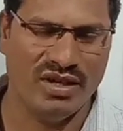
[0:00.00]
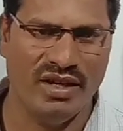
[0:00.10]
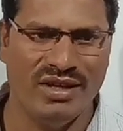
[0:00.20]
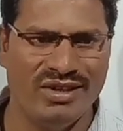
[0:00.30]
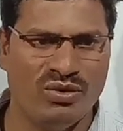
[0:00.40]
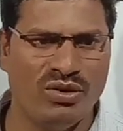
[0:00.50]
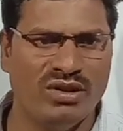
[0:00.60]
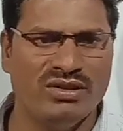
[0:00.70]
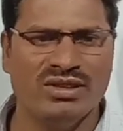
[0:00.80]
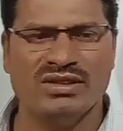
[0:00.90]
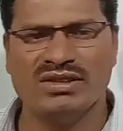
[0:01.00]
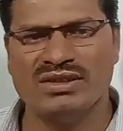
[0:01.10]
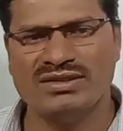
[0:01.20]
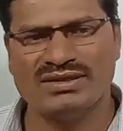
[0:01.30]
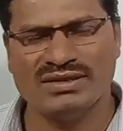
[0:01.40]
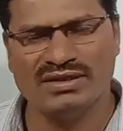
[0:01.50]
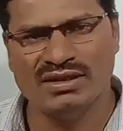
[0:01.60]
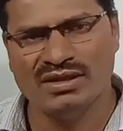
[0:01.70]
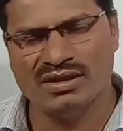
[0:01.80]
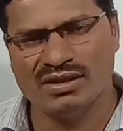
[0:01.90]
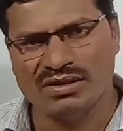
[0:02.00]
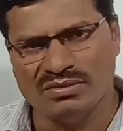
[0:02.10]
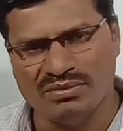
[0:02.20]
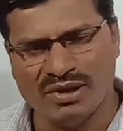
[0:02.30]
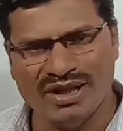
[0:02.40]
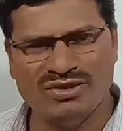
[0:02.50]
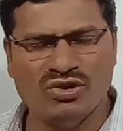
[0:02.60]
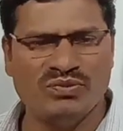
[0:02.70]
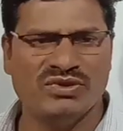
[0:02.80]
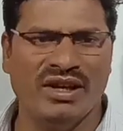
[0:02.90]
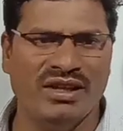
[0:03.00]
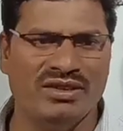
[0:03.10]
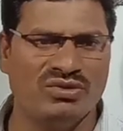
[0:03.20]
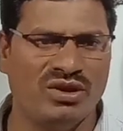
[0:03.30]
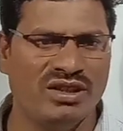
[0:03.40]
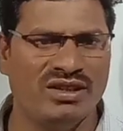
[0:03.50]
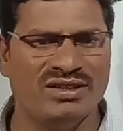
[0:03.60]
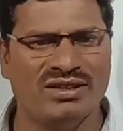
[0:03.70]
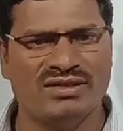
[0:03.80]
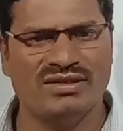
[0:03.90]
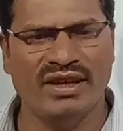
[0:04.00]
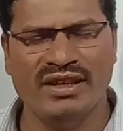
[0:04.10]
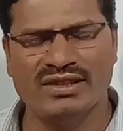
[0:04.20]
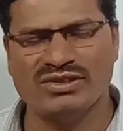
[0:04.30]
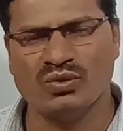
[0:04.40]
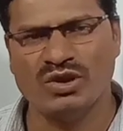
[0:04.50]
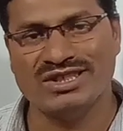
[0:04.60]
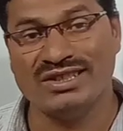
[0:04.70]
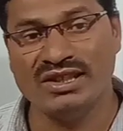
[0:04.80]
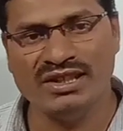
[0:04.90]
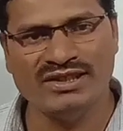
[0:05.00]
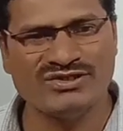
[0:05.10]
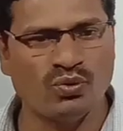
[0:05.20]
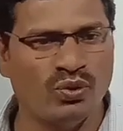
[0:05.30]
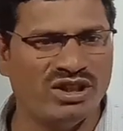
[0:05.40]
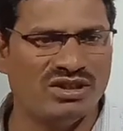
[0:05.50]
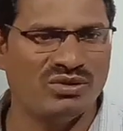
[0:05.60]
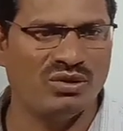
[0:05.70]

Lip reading: And ecology is the branch of science, or it is the science which deals with